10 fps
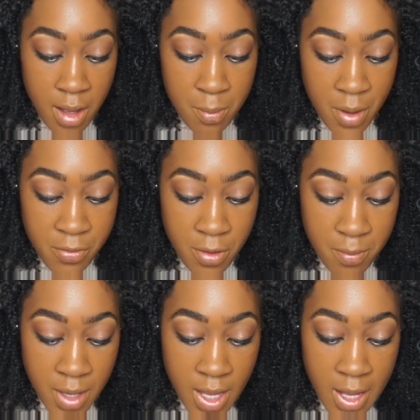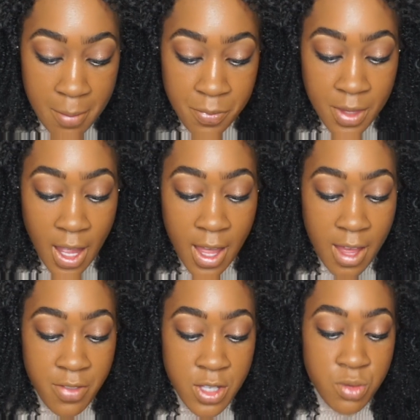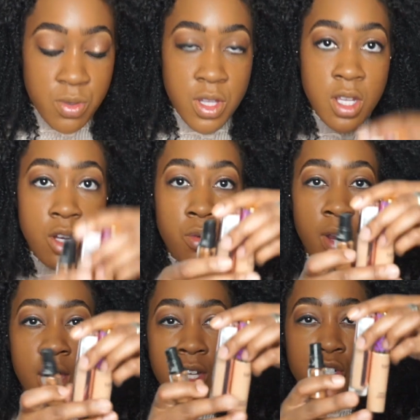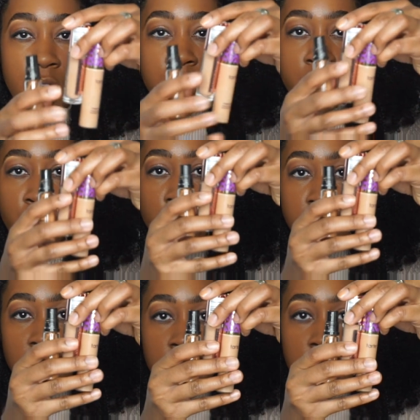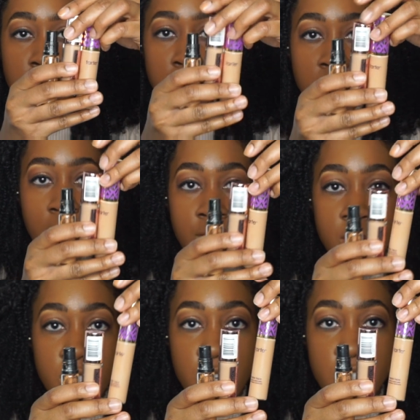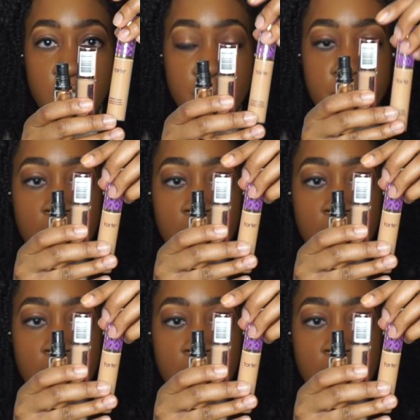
But for me, I have these really great dryer formulas. So I have the Tarte Shape